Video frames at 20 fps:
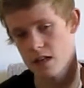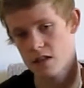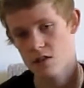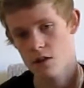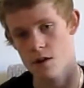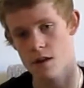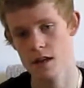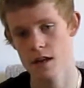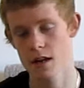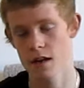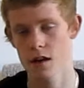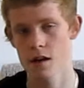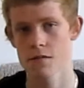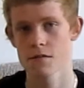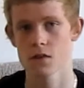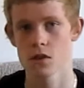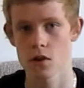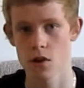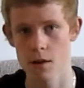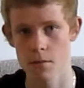they don't get
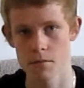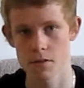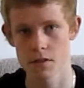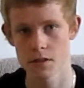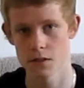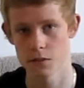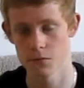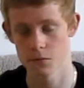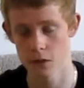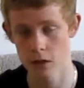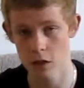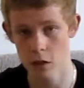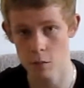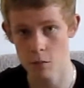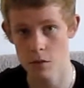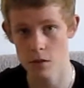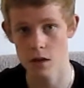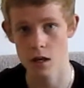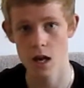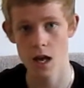enough time to
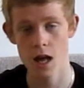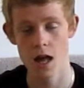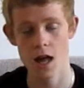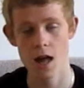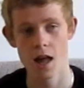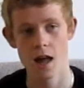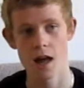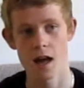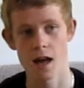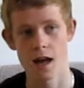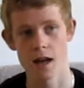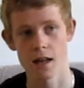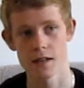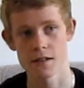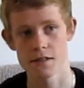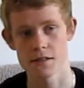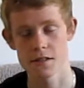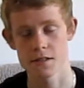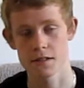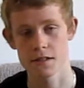develop it, and
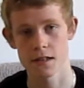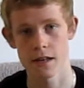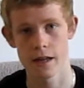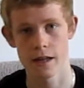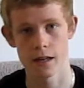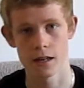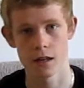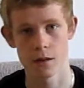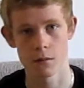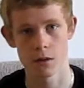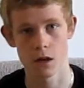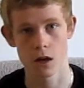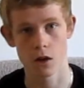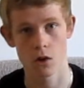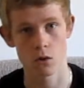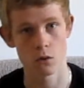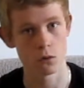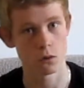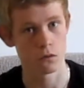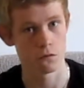it's just going to end up like
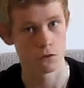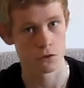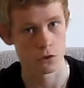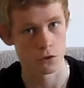Call of